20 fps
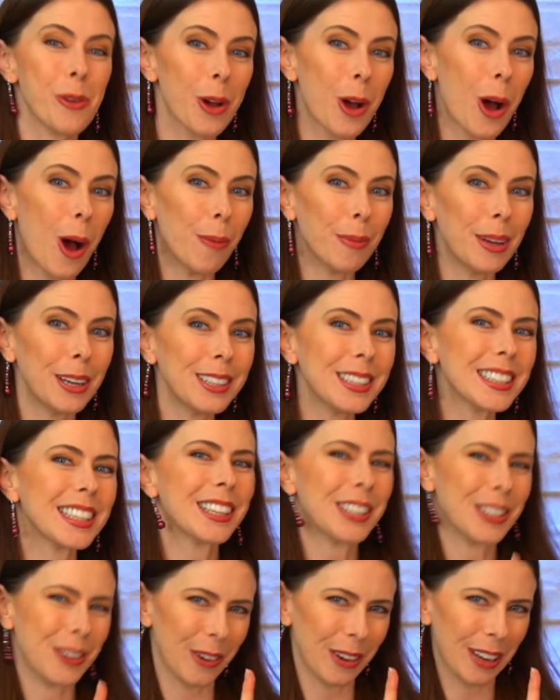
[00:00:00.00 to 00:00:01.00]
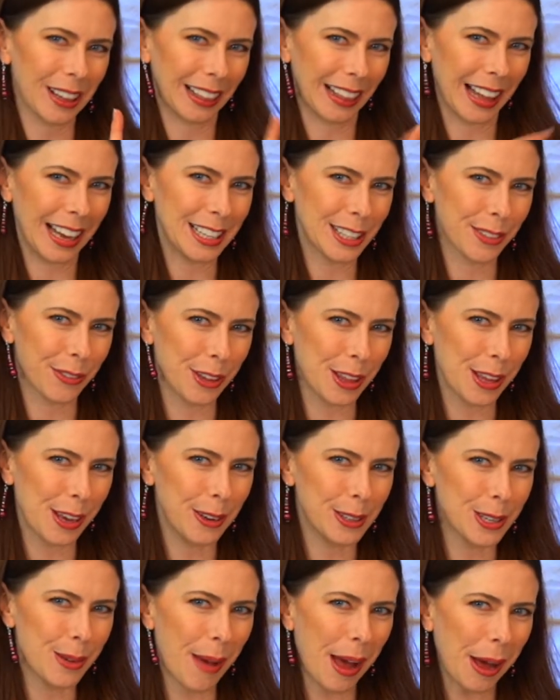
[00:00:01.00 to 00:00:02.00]
comments, your likes for the
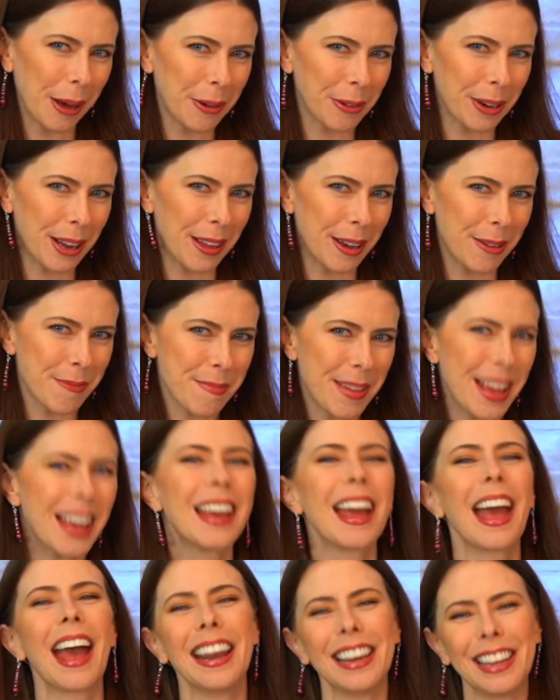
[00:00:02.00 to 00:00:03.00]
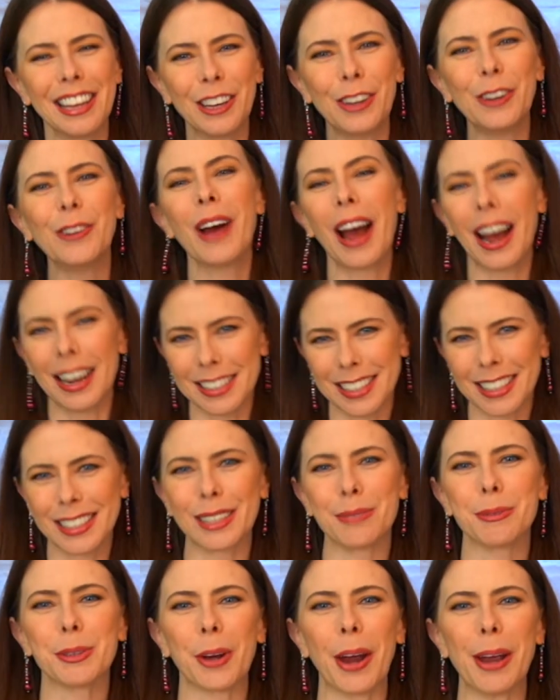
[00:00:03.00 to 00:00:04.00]
YouTube algorithm, and you as a
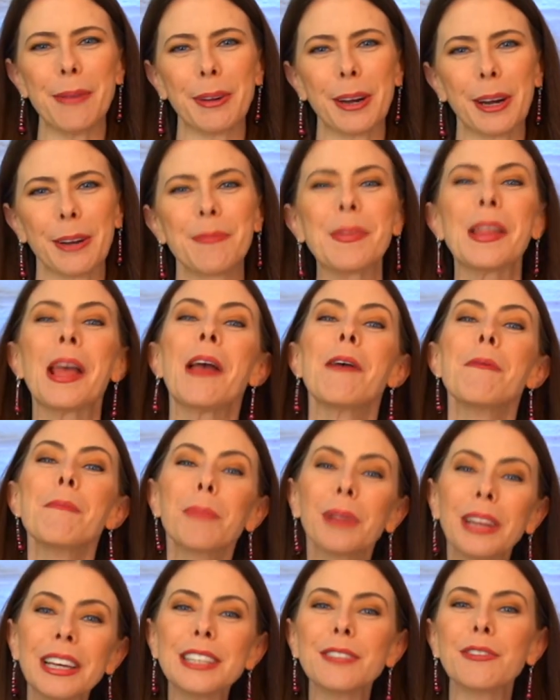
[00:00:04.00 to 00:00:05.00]
subscriber. Please